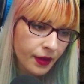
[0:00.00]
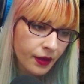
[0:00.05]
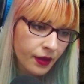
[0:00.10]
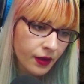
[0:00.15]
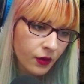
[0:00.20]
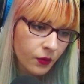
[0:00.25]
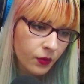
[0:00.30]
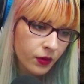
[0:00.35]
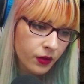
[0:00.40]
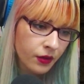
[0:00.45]

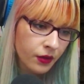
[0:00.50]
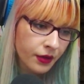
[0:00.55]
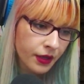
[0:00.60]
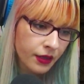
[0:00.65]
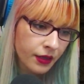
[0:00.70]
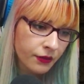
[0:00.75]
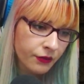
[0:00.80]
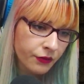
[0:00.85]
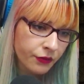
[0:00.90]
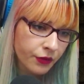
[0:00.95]
We're looking
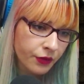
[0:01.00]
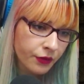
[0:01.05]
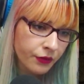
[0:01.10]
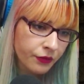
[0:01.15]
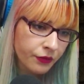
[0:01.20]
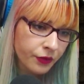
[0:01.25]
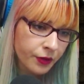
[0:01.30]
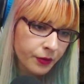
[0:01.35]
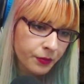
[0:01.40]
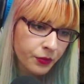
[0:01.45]
for a
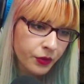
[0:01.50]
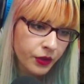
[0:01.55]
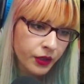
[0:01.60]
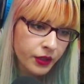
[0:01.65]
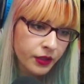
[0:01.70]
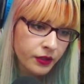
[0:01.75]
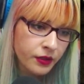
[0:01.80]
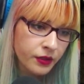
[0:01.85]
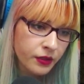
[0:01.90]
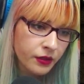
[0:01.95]

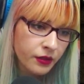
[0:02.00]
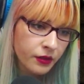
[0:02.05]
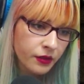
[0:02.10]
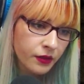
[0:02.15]
footprint.